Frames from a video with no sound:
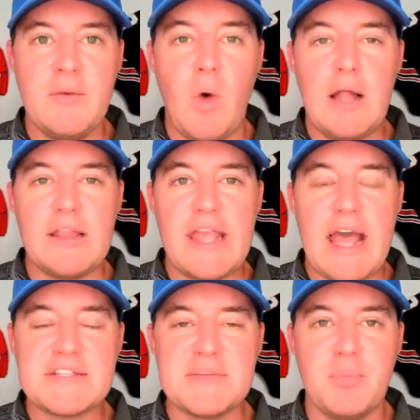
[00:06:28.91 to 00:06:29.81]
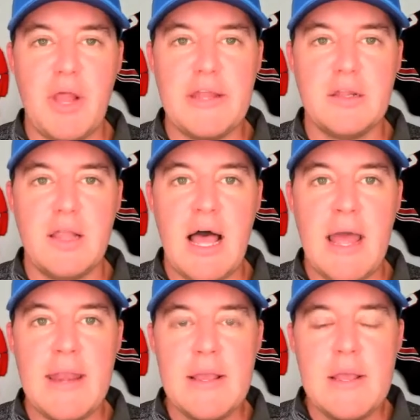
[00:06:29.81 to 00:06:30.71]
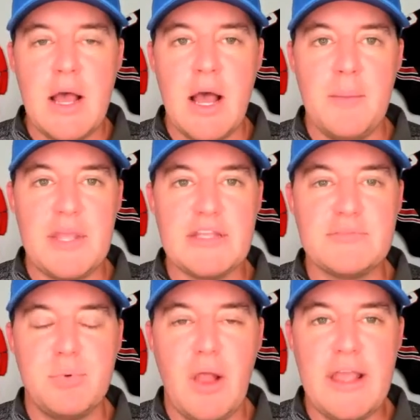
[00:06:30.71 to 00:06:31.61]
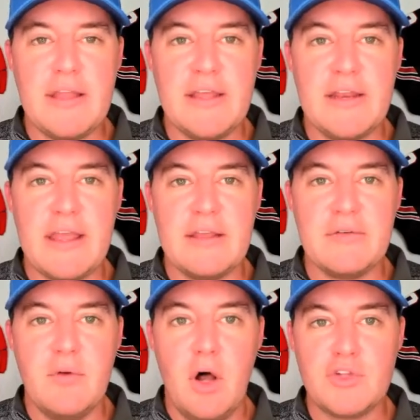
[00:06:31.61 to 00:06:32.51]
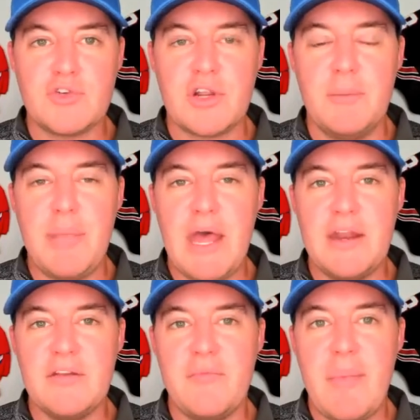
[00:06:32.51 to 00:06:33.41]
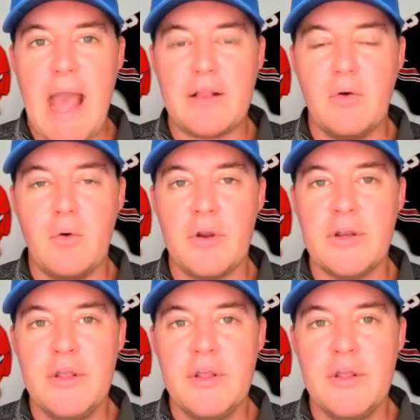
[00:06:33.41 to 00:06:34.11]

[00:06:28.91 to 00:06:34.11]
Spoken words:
And while he hasn't played a lot, he's played in a ultra competitive backcourt